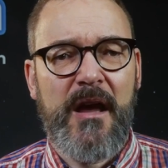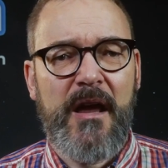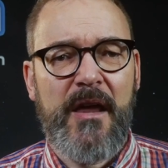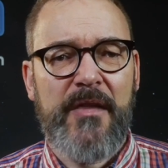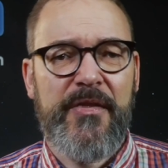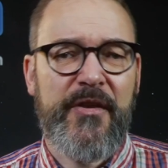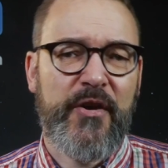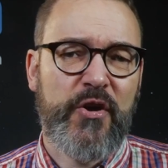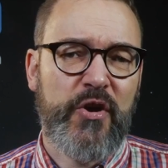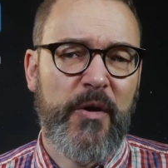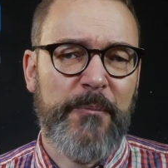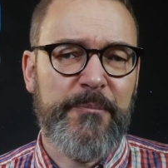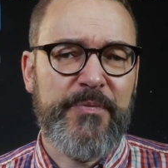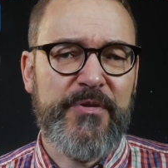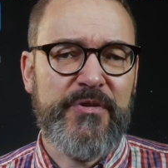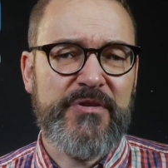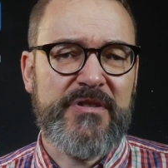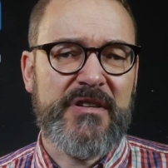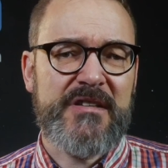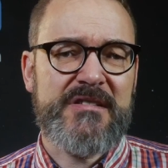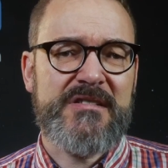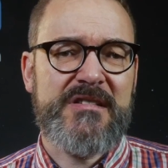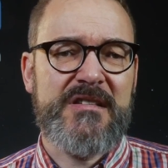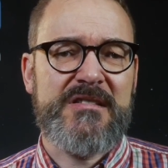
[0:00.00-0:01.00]
The
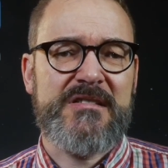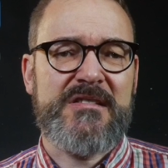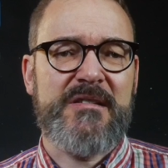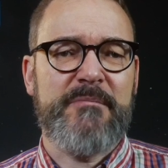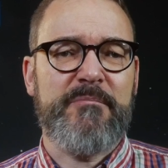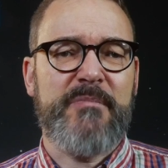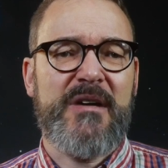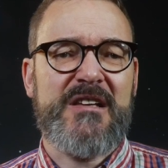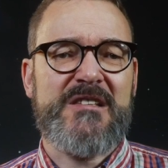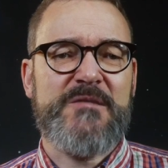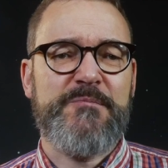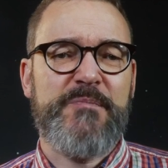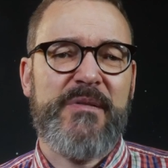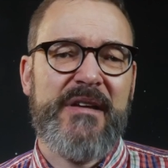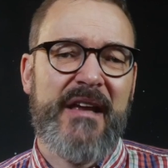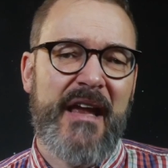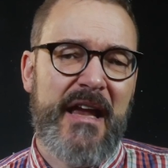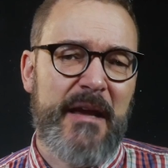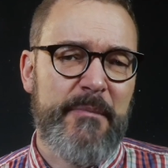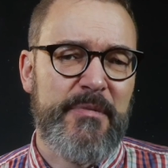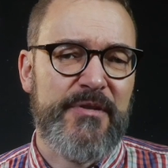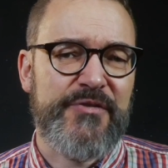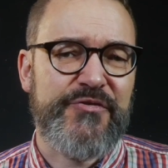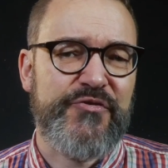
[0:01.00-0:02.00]
computer system must be
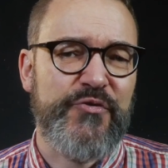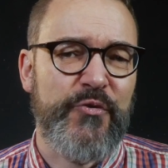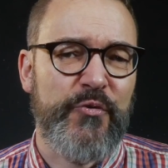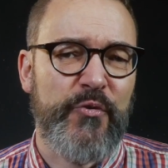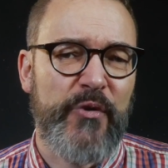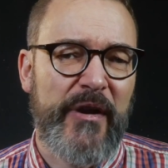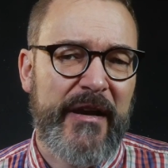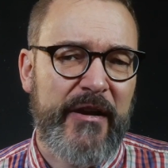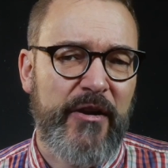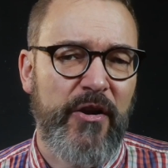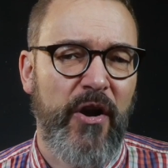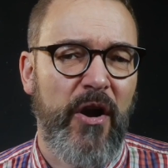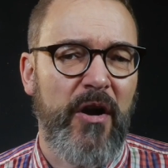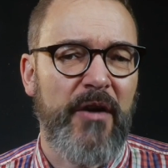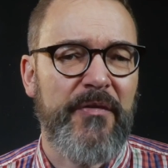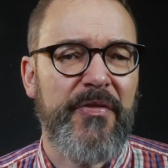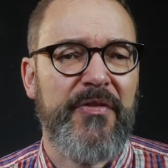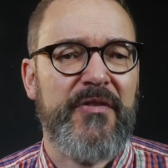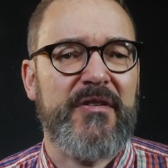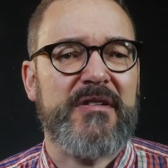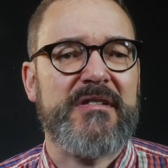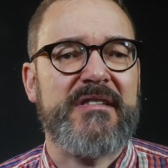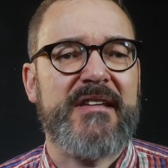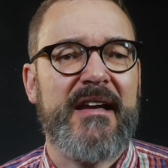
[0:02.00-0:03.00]
able to record
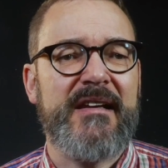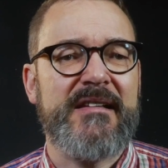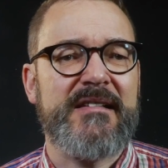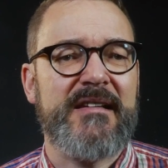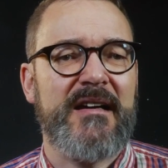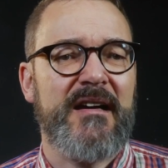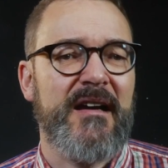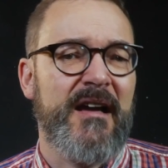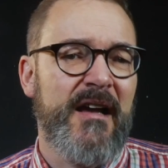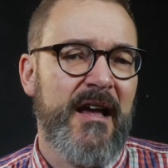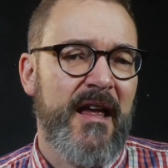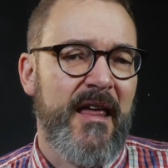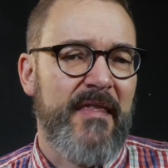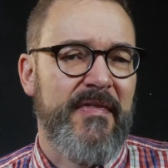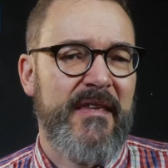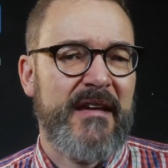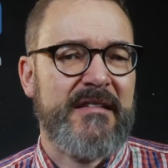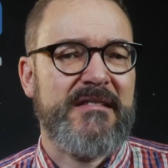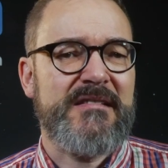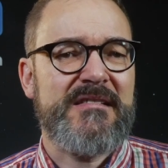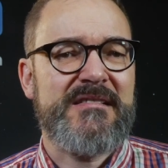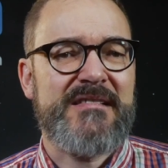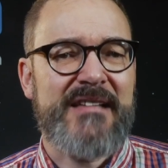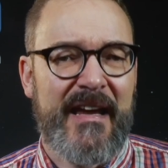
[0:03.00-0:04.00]
the data
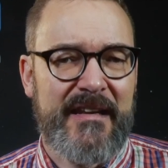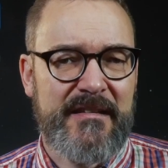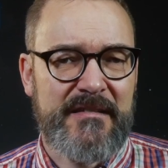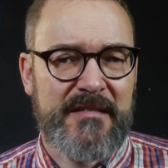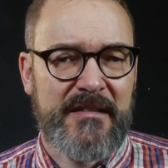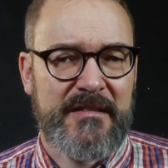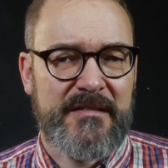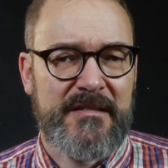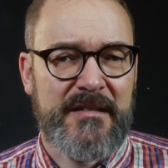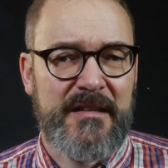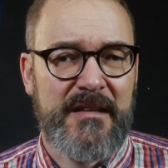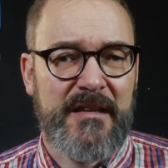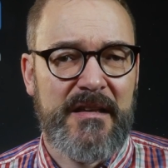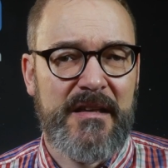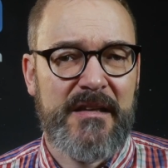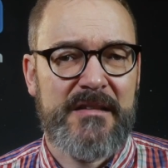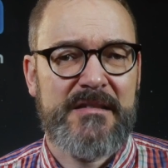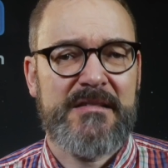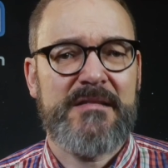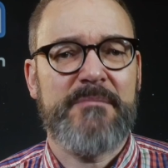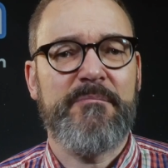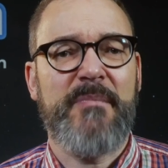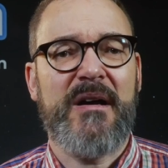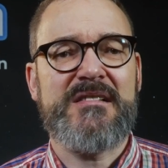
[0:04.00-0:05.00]
that is entered.
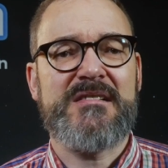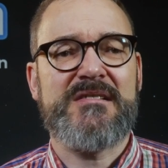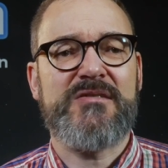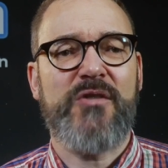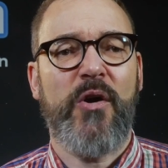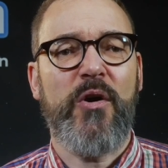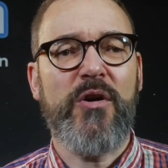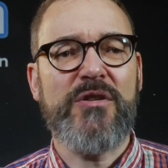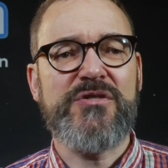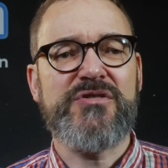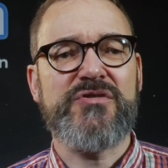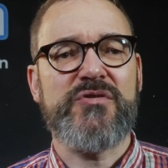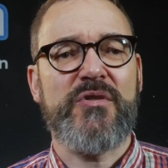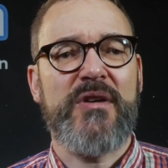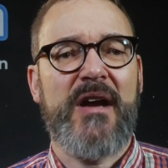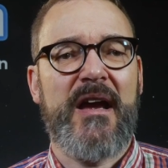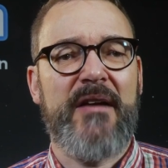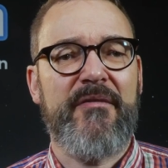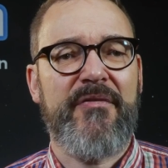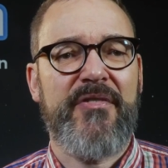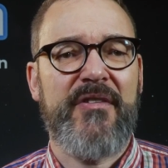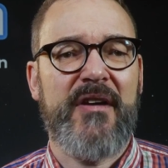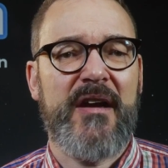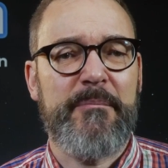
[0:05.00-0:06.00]
It must also
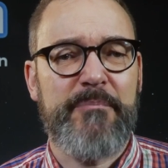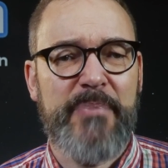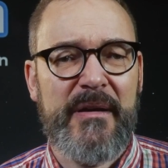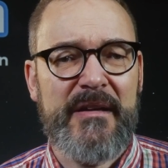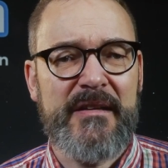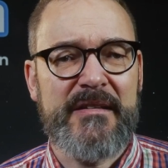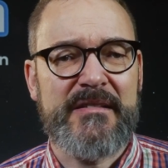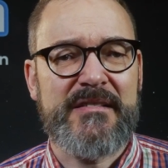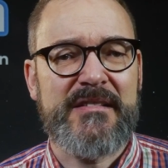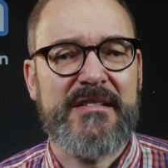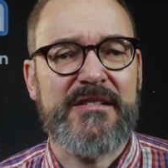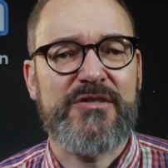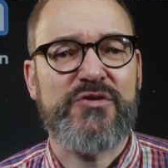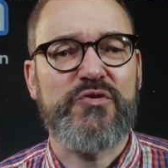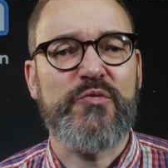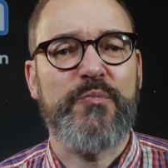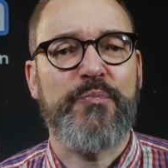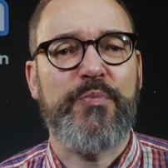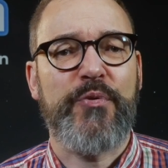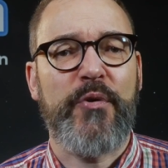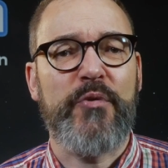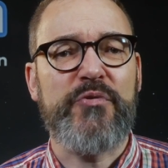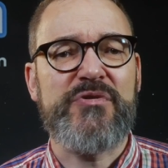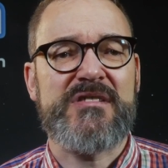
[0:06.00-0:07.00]
have the ability to
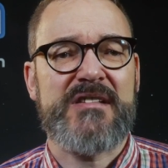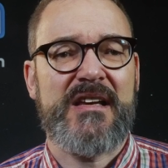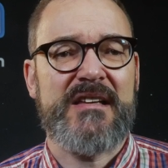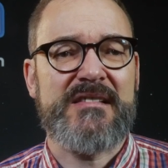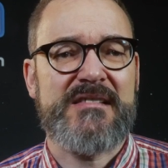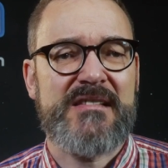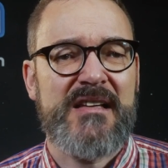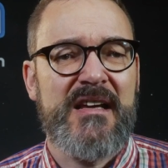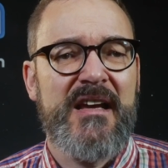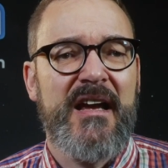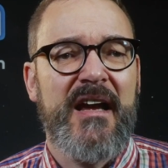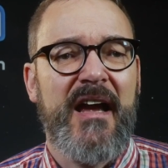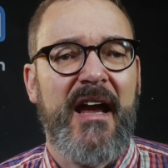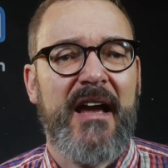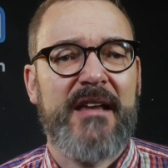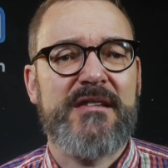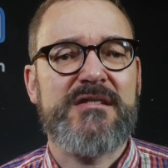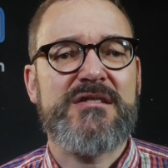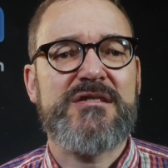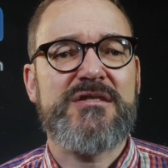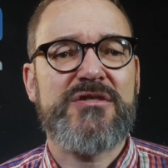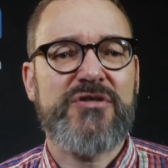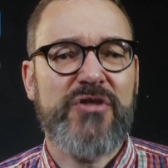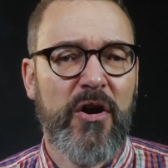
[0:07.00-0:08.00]
process and
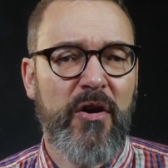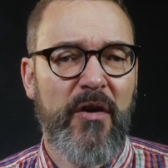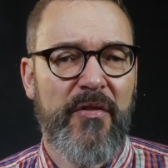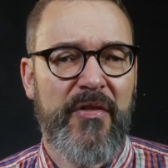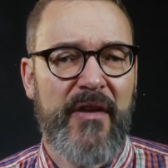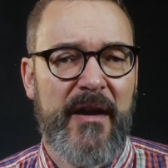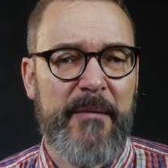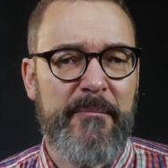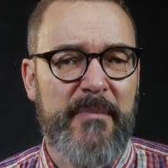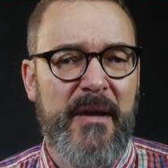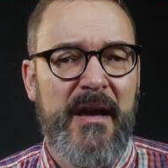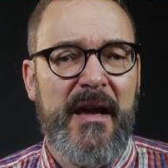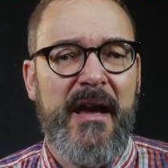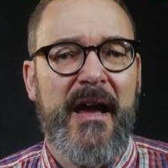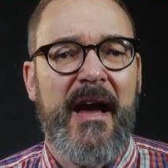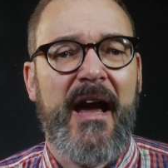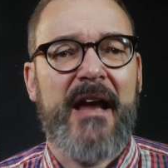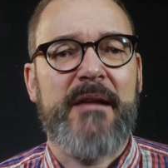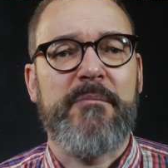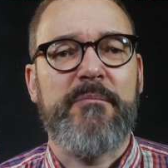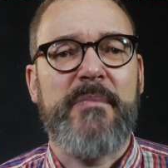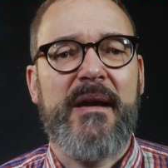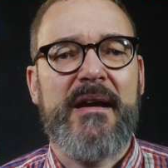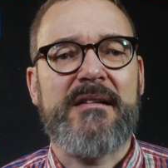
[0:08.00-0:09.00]
store them
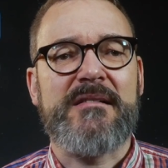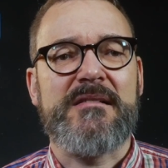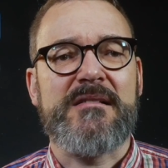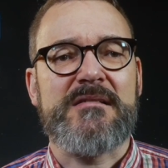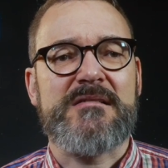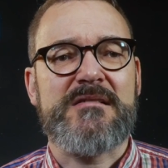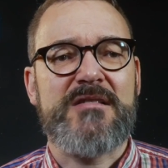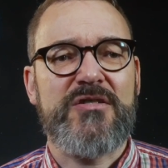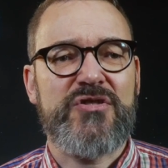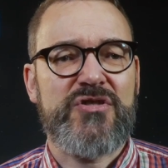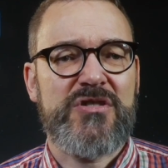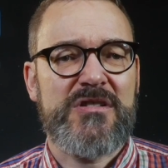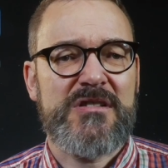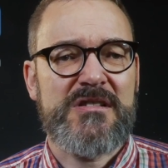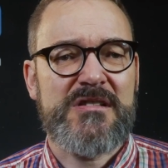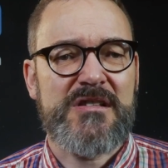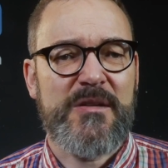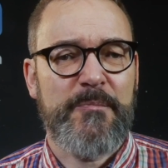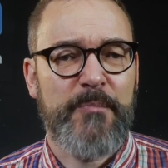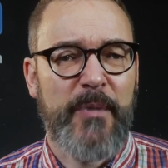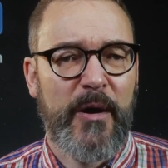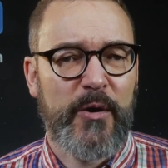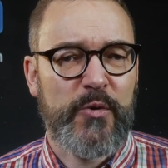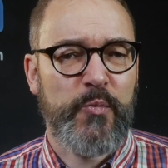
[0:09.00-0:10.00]
and make decisions
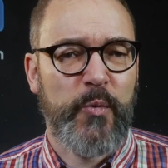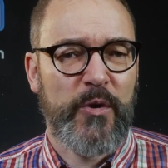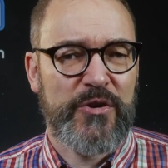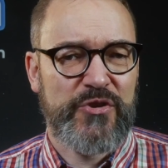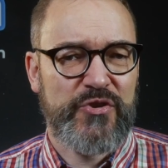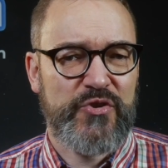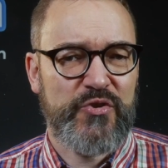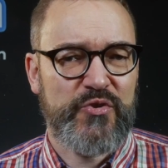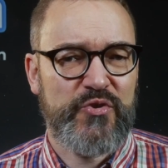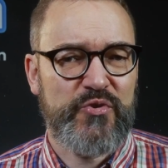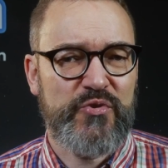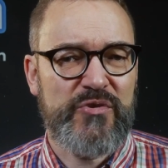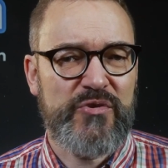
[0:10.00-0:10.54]
about what to do